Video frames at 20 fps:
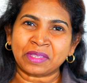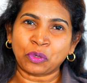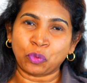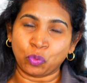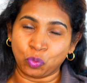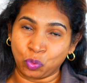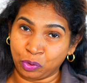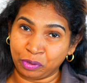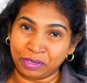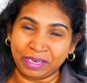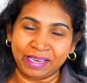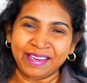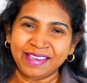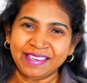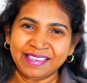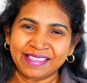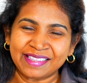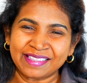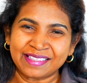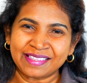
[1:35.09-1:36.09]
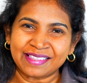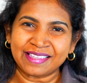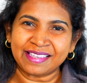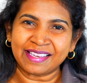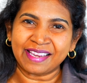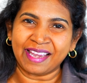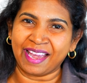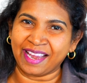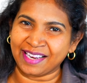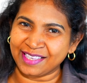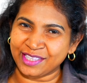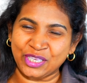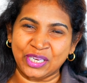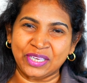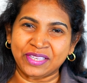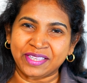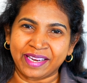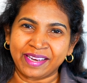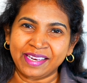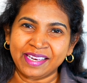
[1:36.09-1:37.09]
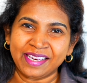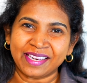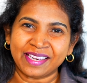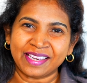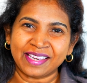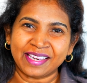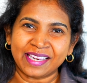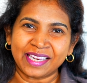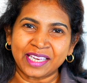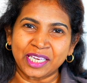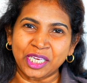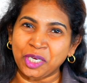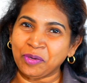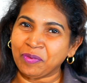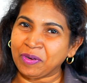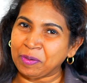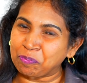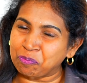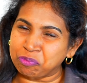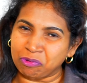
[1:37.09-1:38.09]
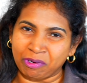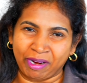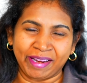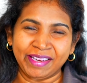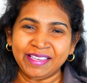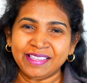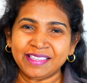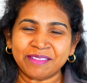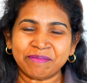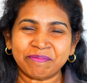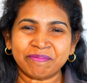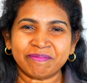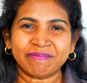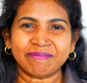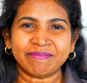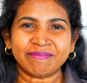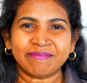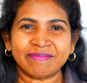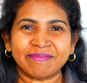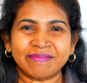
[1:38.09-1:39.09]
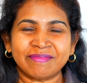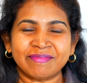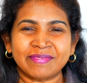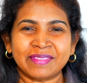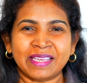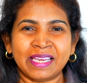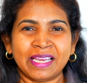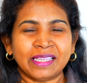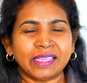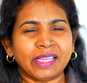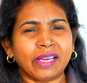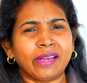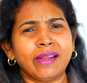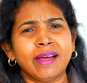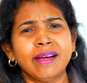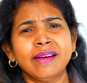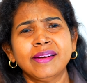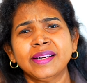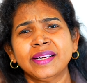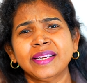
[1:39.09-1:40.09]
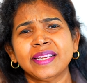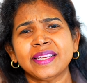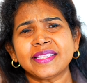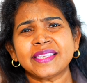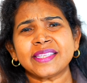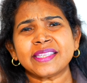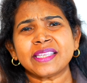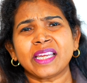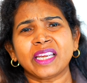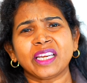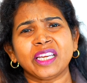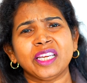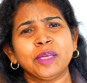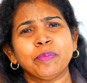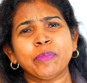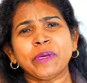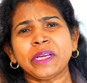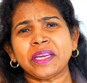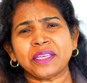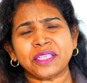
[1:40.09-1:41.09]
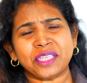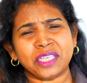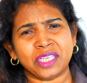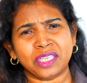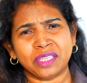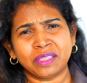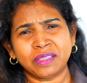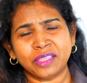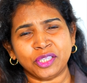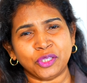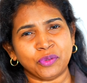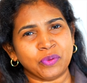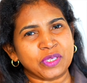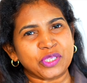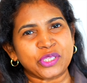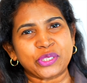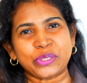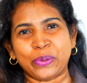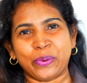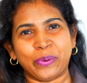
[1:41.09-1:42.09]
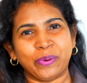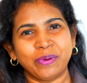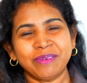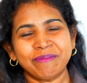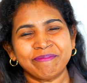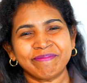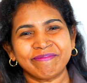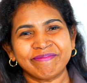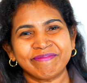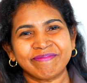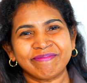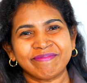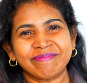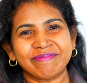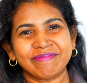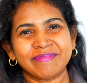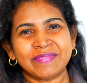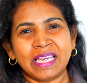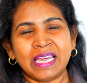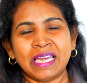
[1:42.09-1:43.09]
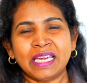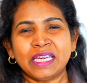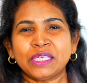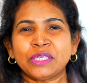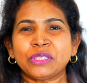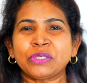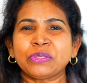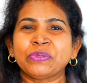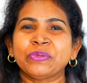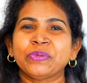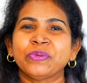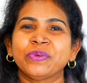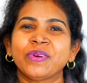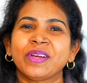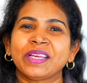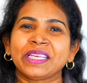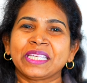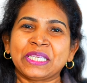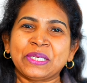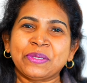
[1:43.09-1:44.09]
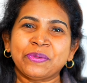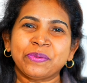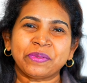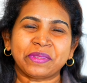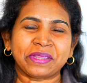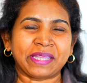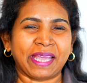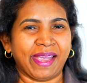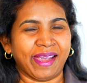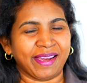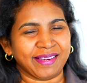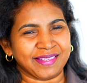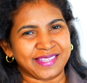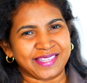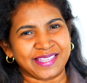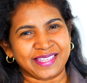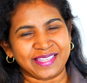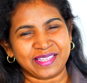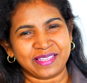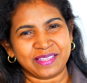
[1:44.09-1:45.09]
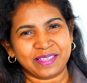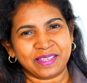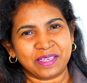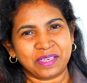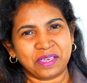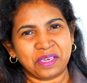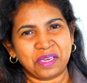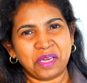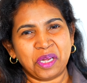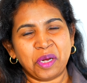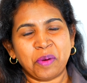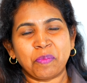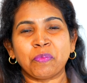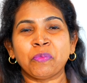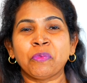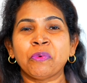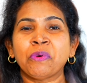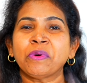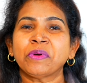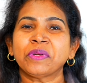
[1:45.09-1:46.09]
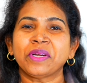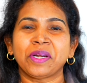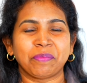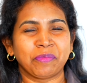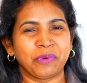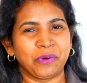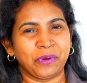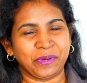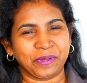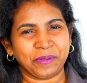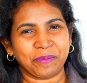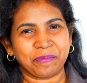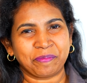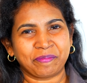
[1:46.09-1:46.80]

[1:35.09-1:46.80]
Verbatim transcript: worry, anxiety, even pride. The Lord is liberating your soul to give thanks more and more.